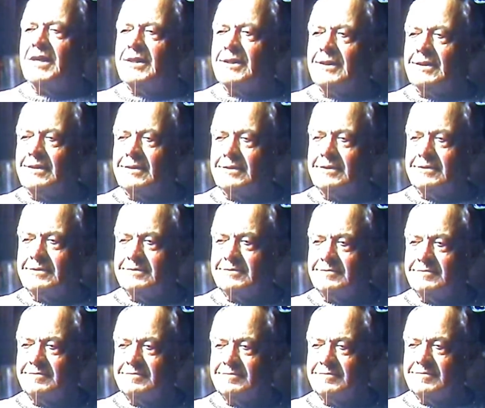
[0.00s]
money.
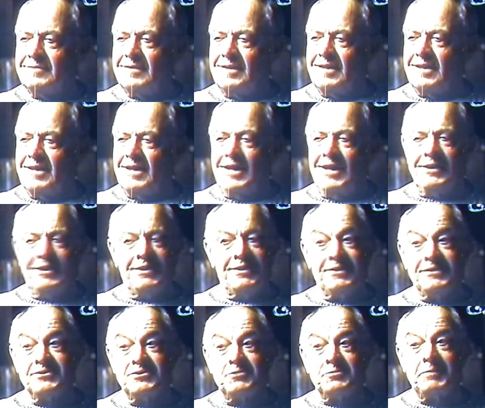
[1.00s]
And he
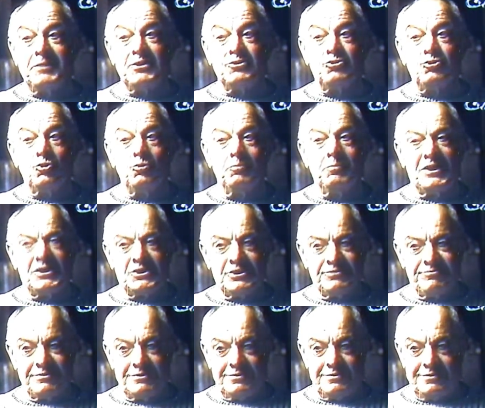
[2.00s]
didn't spend too much
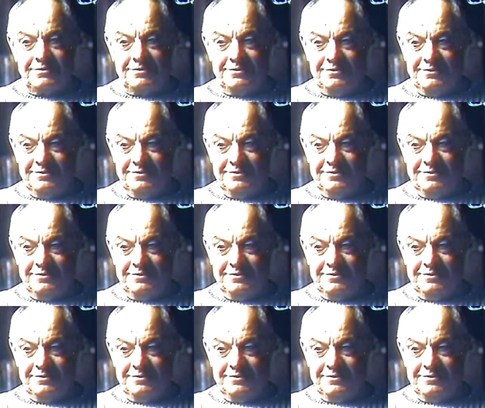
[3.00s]
of it.